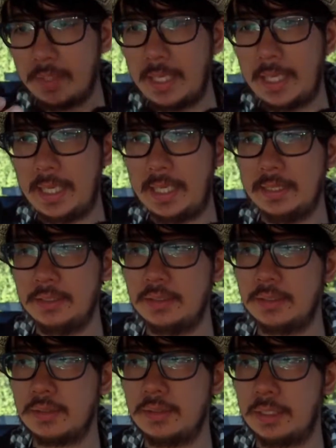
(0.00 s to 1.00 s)

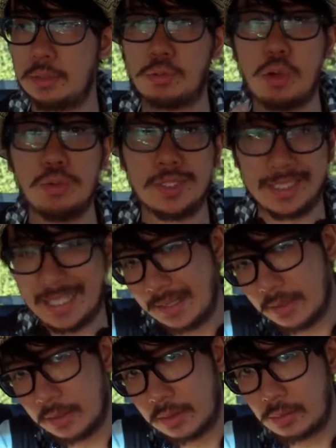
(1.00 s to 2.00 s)
and grow
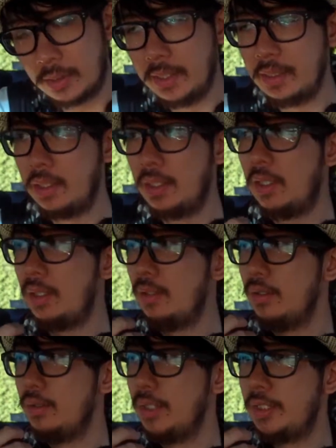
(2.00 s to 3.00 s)
together, right?
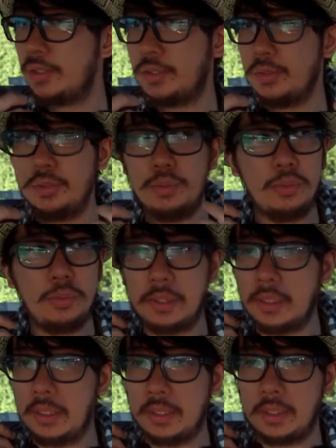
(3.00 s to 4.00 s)
You need to
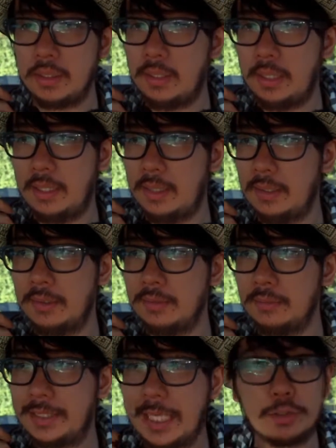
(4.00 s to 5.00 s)

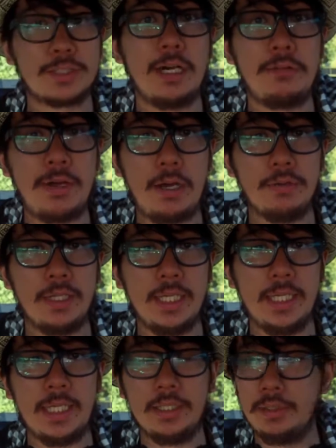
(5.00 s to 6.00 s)
get yourself out
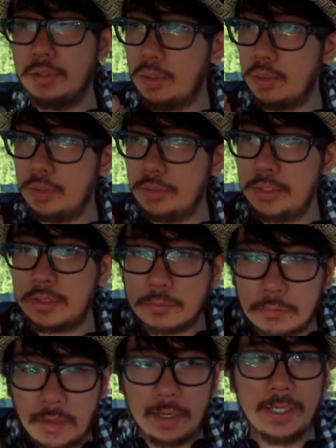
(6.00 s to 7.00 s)
there, you know, you need to
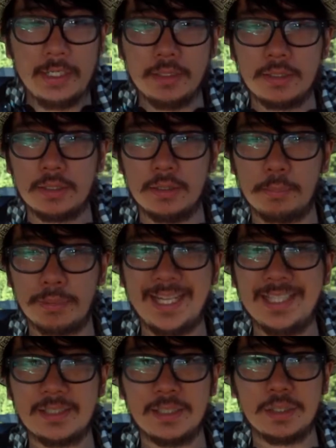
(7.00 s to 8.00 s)
find the
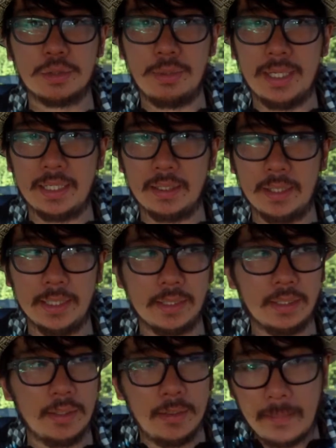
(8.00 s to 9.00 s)
places where
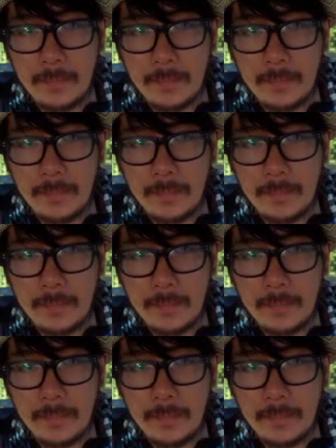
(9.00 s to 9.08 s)
like